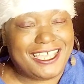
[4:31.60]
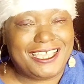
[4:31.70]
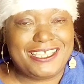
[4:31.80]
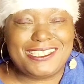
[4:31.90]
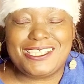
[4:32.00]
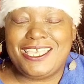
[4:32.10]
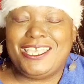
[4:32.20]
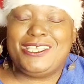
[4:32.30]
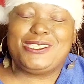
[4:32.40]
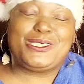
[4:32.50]
guys.
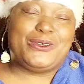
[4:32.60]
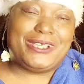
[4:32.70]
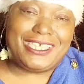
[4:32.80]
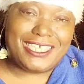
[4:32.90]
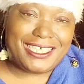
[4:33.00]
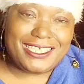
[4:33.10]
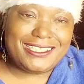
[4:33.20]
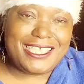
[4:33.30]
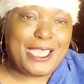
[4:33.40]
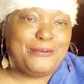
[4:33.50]
So
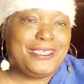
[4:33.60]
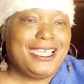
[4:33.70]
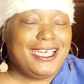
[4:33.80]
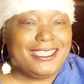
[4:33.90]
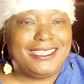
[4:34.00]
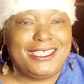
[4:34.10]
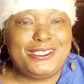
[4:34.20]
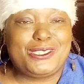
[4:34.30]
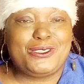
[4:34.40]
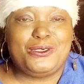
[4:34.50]
again, happy
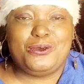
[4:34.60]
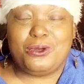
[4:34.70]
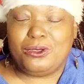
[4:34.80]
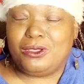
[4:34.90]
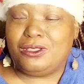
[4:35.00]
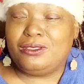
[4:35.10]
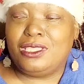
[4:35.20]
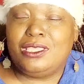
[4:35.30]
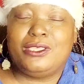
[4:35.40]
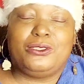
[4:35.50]
holidays to you
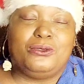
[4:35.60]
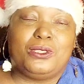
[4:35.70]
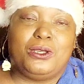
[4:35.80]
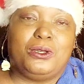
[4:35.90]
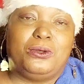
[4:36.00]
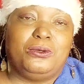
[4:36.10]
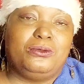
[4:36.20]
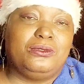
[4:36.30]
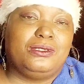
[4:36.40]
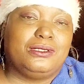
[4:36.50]
all. You
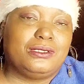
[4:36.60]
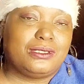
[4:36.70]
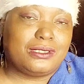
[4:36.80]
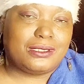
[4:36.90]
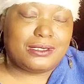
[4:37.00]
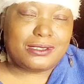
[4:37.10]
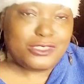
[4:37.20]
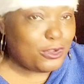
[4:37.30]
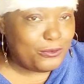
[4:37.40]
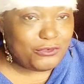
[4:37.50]
know,
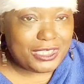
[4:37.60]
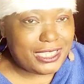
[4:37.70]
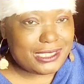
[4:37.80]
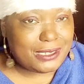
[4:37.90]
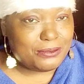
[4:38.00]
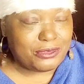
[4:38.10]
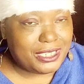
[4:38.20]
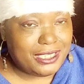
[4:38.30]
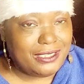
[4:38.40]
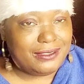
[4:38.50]
don't forget to
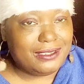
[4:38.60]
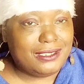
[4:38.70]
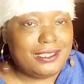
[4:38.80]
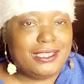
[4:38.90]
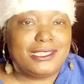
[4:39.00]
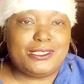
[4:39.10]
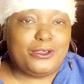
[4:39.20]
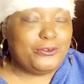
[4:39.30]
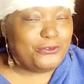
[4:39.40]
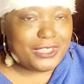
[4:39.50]
breathe.
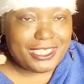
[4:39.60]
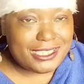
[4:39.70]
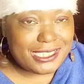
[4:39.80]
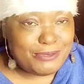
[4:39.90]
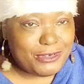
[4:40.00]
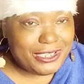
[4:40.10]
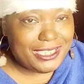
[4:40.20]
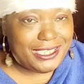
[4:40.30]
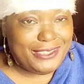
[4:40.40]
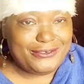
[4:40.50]
Don't forget to
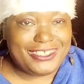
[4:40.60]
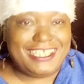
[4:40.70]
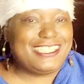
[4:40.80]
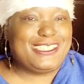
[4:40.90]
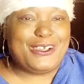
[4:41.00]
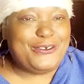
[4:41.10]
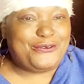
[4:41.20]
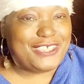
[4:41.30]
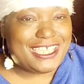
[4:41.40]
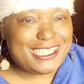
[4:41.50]
breathe.
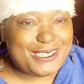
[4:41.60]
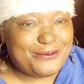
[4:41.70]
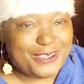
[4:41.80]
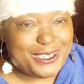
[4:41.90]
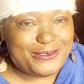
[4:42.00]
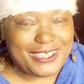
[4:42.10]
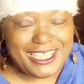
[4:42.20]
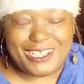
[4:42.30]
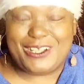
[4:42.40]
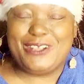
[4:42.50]
Don't forget to breathe,
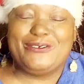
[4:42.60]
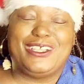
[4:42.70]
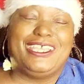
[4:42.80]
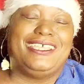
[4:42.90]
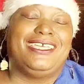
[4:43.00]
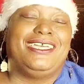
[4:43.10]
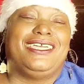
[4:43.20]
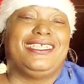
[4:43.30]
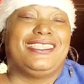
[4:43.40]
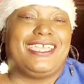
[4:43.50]
y'all. All right.
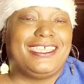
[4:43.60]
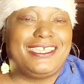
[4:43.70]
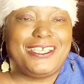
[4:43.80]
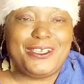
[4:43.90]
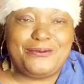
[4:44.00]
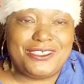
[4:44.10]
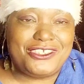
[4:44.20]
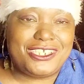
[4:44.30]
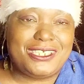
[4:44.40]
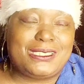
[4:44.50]
Like,
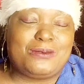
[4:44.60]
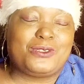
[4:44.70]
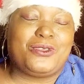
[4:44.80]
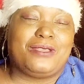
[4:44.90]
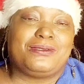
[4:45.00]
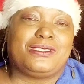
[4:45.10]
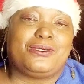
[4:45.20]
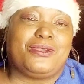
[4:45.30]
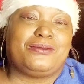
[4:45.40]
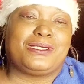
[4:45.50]
comment, share, subscribe,
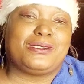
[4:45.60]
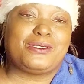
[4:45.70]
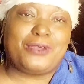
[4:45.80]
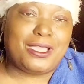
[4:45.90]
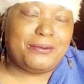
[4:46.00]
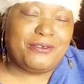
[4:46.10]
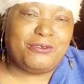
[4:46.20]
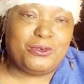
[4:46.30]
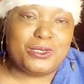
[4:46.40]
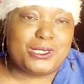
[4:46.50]
subscribe, subscribe.
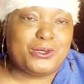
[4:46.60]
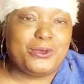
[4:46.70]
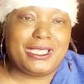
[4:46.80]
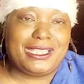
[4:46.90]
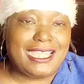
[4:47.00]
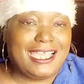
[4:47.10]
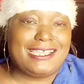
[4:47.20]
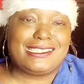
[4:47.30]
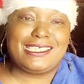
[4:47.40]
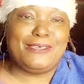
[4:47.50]
If you are so
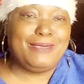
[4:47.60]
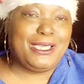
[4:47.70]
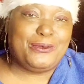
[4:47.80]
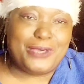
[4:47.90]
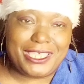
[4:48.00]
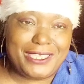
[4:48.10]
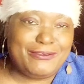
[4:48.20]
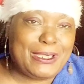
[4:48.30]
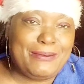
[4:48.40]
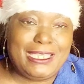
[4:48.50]
inclined, give me a
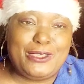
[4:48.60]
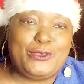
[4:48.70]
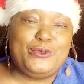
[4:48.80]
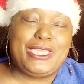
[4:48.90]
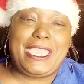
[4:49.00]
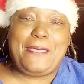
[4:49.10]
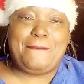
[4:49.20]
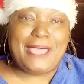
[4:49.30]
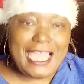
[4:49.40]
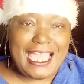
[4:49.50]
wave. Let me know you
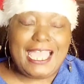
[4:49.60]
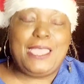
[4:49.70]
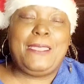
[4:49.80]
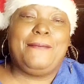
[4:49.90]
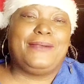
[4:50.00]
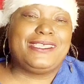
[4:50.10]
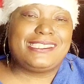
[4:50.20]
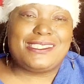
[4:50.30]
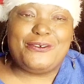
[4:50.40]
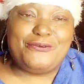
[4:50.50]
came by.
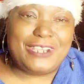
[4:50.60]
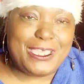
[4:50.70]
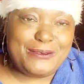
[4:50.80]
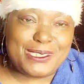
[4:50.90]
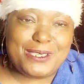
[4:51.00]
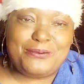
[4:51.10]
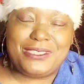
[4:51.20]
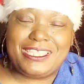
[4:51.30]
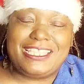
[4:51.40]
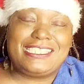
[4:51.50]
Put some flames
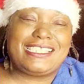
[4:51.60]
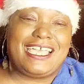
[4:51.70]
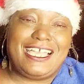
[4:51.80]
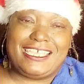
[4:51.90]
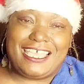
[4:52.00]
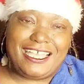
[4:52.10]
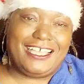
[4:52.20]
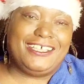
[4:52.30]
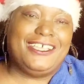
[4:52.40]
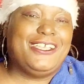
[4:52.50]
up in the sky,
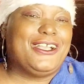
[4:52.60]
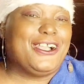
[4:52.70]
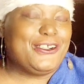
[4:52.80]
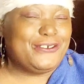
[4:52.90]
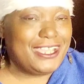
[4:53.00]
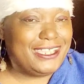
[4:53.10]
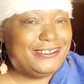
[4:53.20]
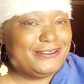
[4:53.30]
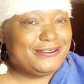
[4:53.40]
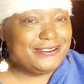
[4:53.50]
y'all. All
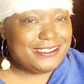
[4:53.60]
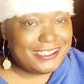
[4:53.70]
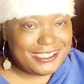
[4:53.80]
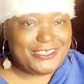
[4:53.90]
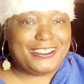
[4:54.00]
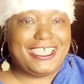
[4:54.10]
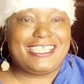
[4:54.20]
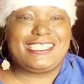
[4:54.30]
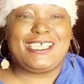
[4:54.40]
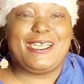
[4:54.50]
right. Till
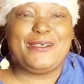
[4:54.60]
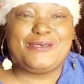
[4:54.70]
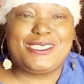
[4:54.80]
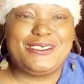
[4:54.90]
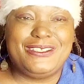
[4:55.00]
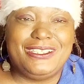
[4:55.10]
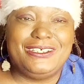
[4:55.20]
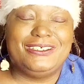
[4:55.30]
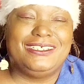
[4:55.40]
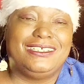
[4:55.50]
next time.
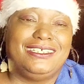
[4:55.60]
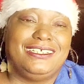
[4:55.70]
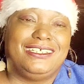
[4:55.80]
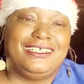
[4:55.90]
Toodaloo.